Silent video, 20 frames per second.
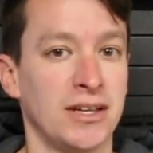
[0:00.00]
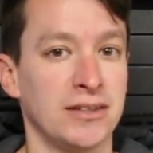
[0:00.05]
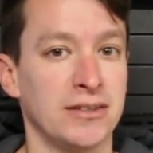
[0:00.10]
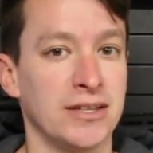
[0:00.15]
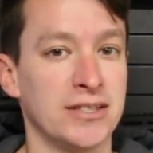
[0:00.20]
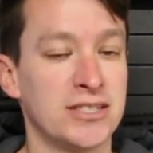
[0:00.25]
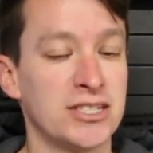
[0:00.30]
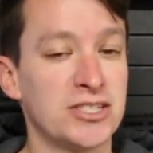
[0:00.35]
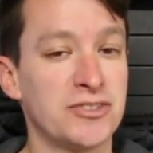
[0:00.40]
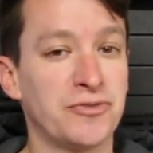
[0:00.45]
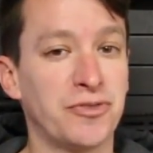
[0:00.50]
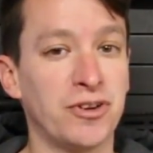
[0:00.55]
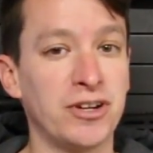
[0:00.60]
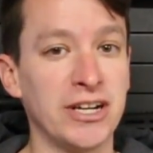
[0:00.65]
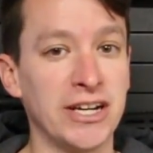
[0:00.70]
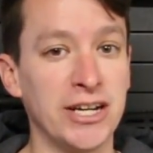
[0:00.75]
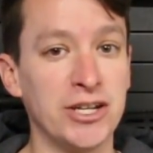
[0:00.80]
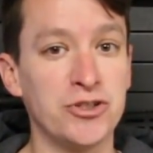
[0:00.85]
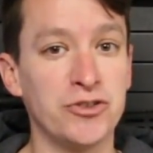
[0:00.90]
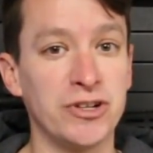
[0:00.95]
This is for
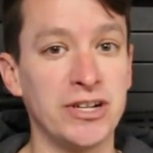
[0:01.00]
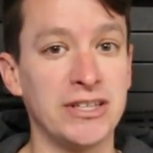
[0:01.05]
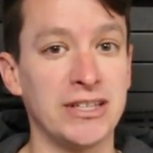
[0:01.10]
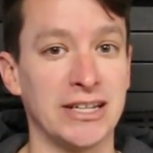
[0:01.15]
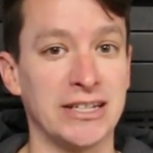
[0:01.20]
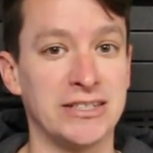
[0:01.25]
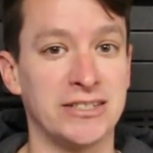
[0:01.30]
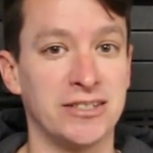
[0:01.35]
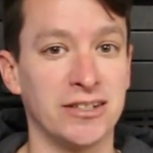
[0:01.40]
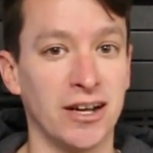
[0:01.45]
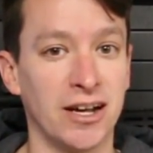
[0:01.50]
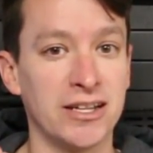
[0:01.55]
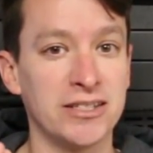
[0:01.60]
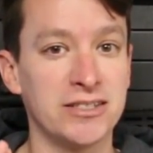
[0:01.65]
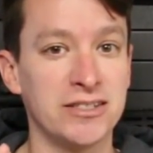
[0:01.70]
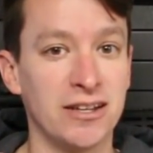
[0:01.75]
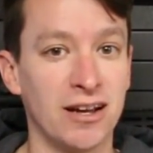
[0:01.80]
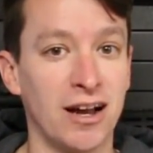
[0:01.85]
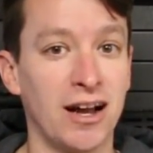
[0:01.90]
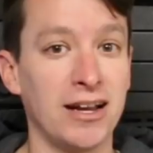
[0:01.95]
an injury that
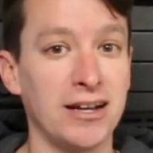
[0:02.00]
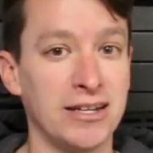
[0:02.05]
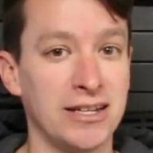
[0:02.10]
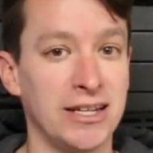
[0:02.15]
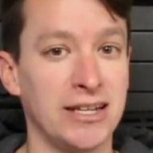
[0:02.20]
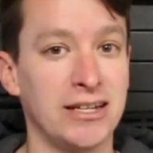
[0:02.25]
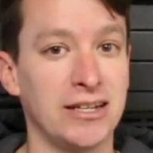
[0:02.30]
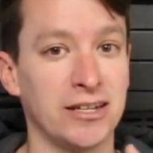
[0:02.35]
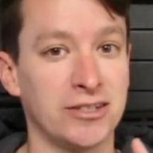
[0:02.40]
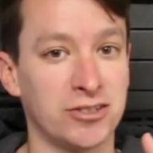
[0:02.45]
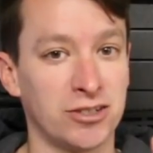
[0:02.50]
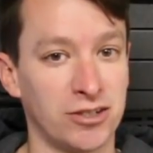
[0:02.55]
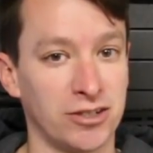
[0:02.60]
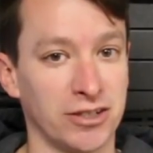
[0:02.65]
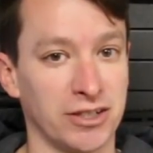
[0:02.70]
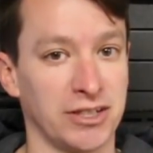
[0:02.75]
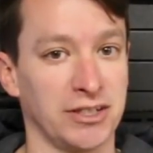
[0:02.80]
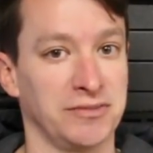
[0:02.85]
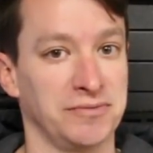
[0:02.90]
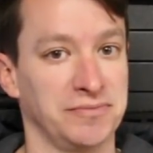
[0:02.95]
does not need a
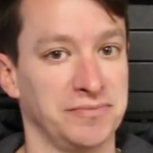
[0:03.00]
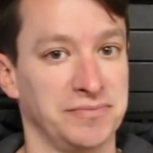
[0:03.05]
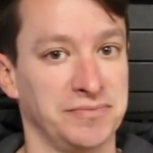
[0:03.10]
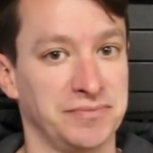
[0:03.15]
tourniquet.